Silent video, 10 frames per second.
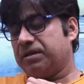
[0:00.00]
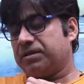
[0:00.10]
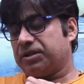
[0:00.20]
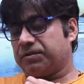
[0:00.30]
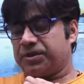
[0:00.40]

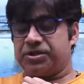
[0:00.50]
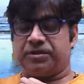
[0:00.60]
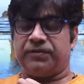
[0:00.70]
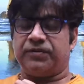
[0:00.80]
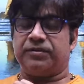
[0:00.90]
The
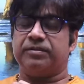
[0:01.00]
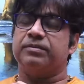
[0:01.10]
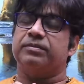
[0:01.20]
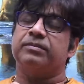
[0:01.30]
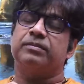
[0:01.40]
questions
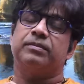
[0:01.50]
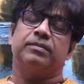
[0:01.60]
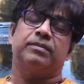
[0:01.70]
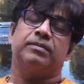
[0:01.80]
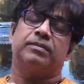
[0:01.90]

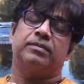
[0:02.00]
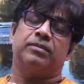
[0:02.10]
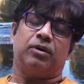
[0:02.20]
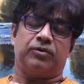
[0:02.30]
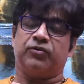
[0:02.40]

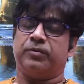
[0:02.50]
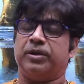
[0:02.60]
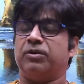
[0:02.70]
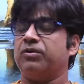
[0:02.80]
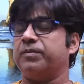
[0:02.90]
also
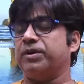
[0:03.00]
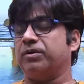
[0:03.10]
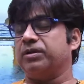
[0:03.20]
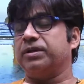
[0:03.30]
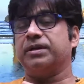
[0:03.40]
will not be
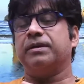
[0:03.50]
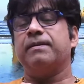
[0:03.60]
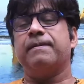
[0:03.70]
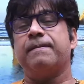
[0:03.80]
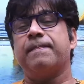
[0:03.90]
on the
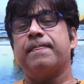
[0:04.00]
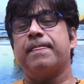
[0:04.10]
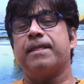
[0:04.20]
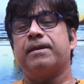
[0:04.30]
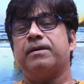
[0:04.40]

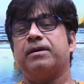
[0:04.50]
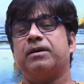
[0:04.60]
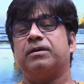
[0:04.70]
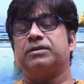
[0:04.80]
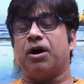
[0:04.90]

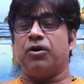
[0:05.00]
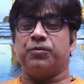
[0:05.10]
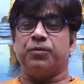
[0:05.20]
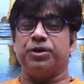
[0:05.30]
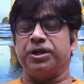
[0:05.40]

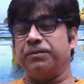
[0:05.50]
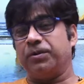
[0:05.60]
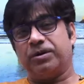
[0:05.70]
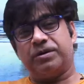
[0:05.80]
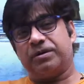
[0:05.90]
output
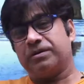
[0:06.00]
input